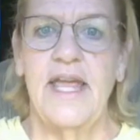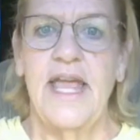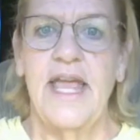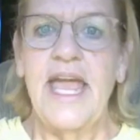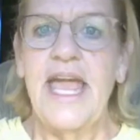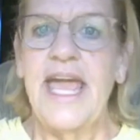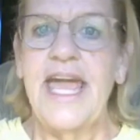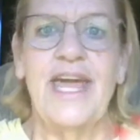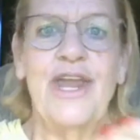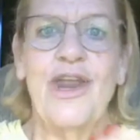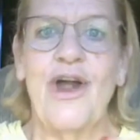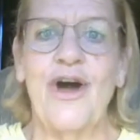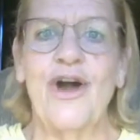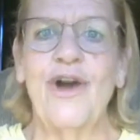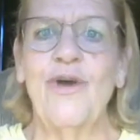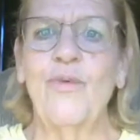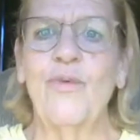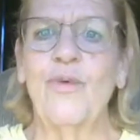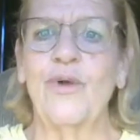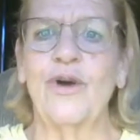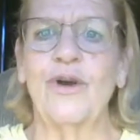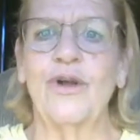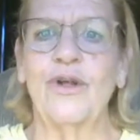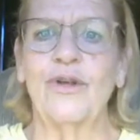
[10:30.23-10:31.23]
In our
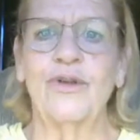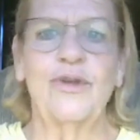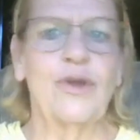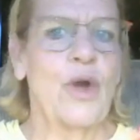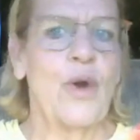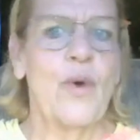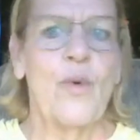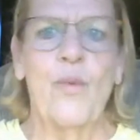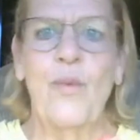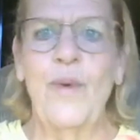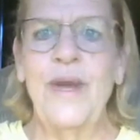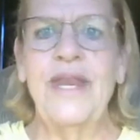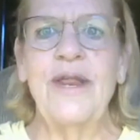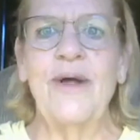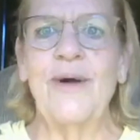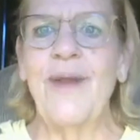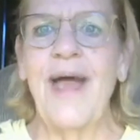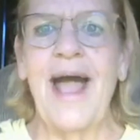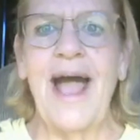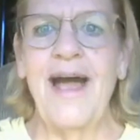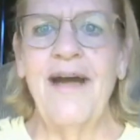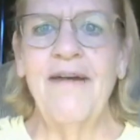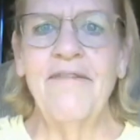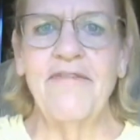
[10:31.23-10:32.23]
world, we don't
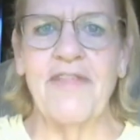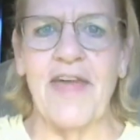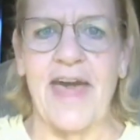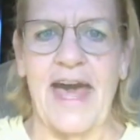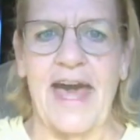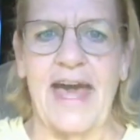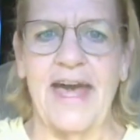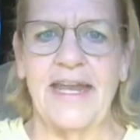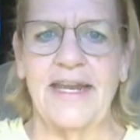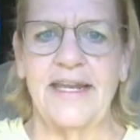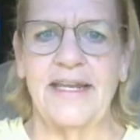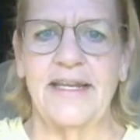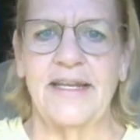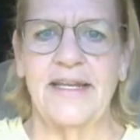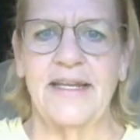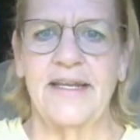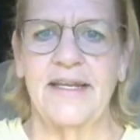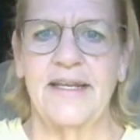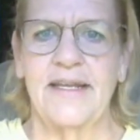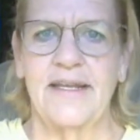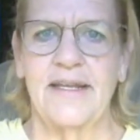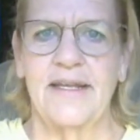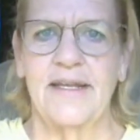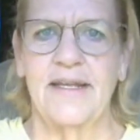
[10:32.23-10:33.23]
have that.
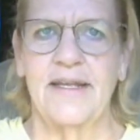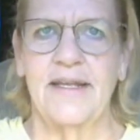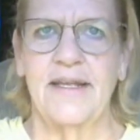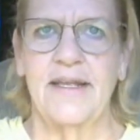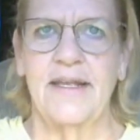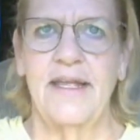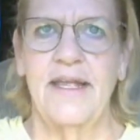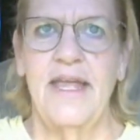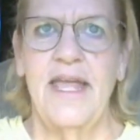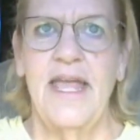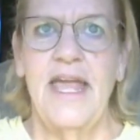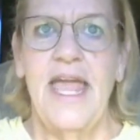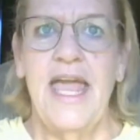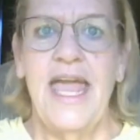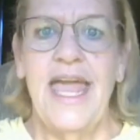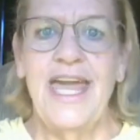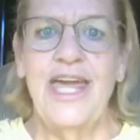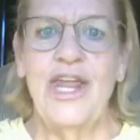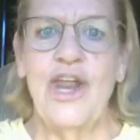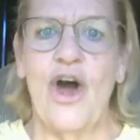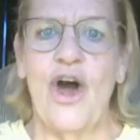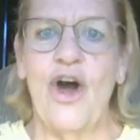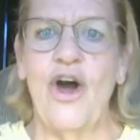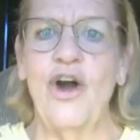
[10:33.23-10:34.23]

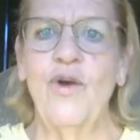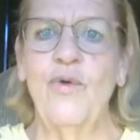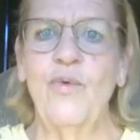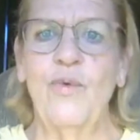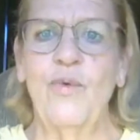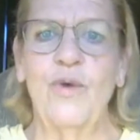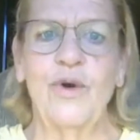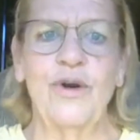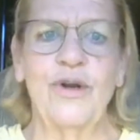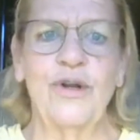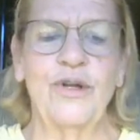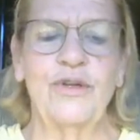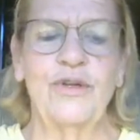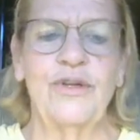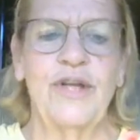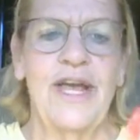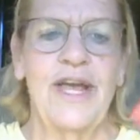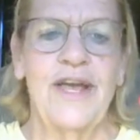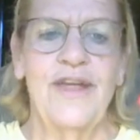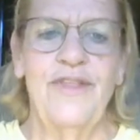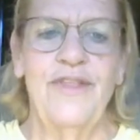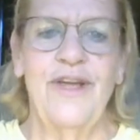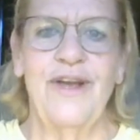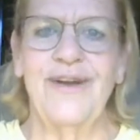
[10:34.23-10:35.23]
In our world,
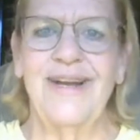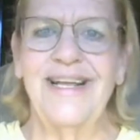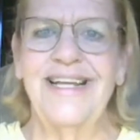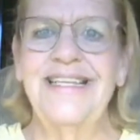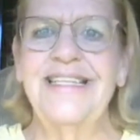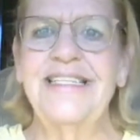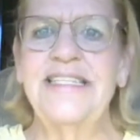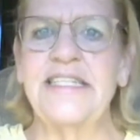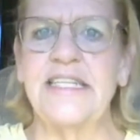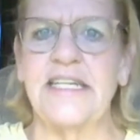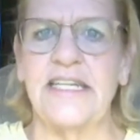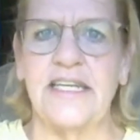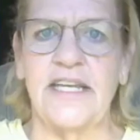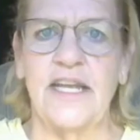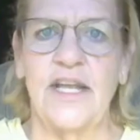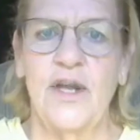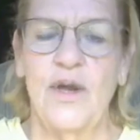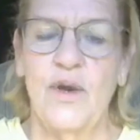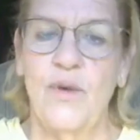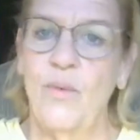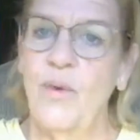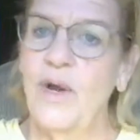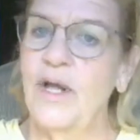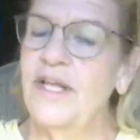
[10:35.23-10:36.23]
there isn't.
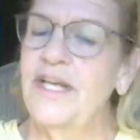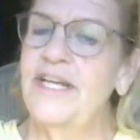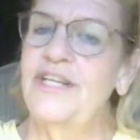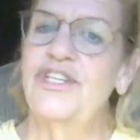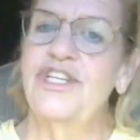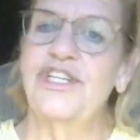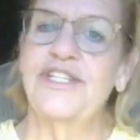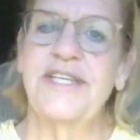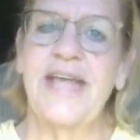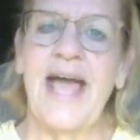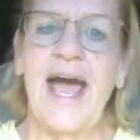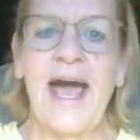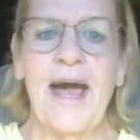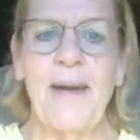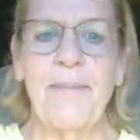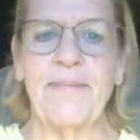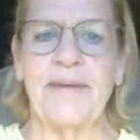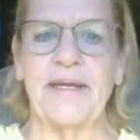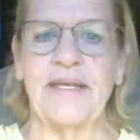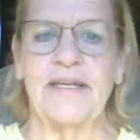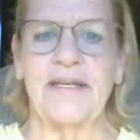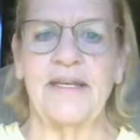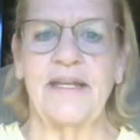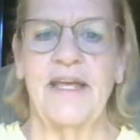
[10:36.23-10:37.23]
Well, it just
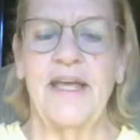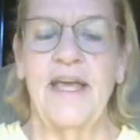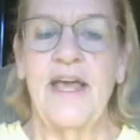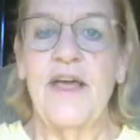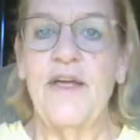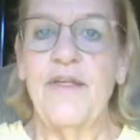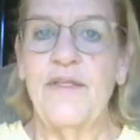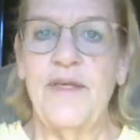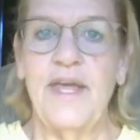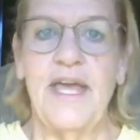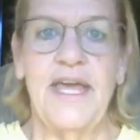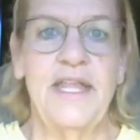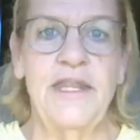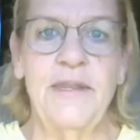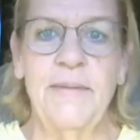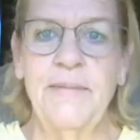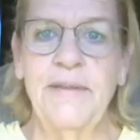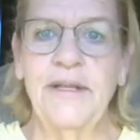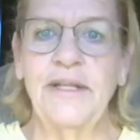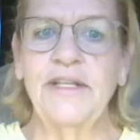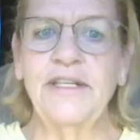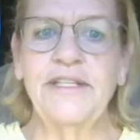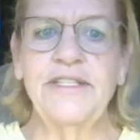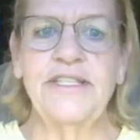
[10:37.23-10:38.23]
happened. In the
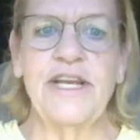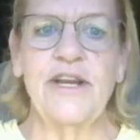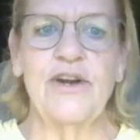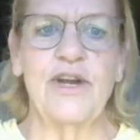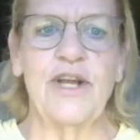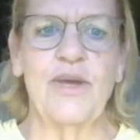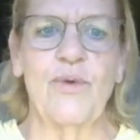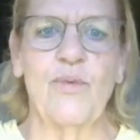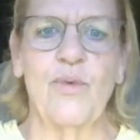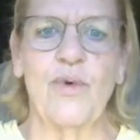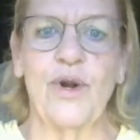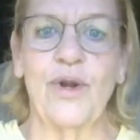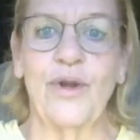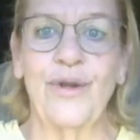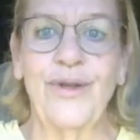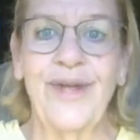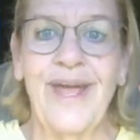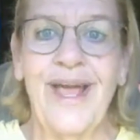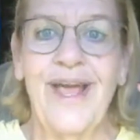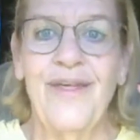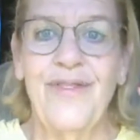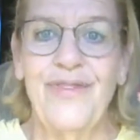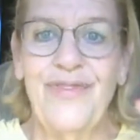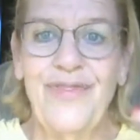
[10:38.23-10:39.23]
military world,
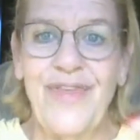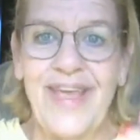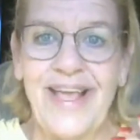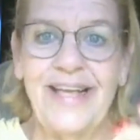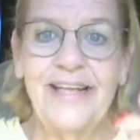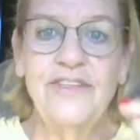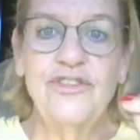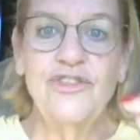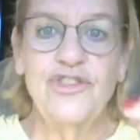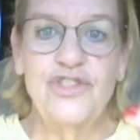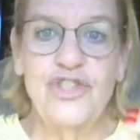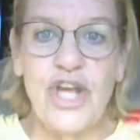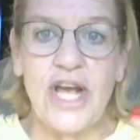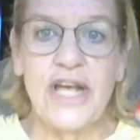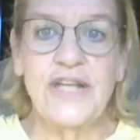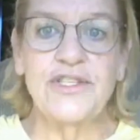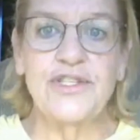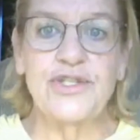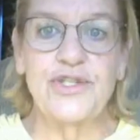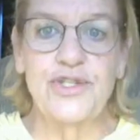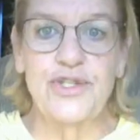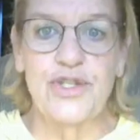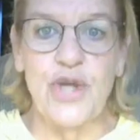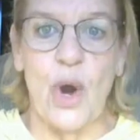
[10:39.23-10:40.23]
things
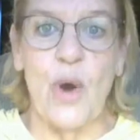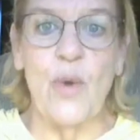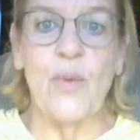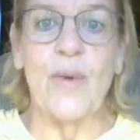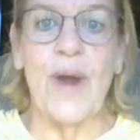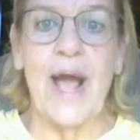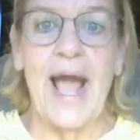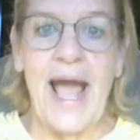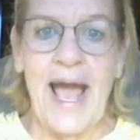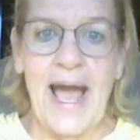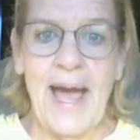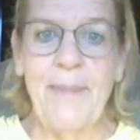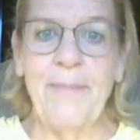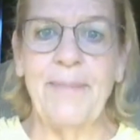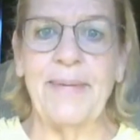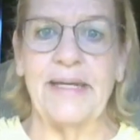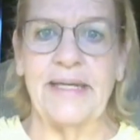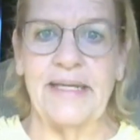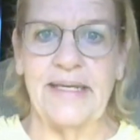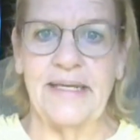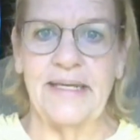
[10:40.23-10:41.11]
just don't happen.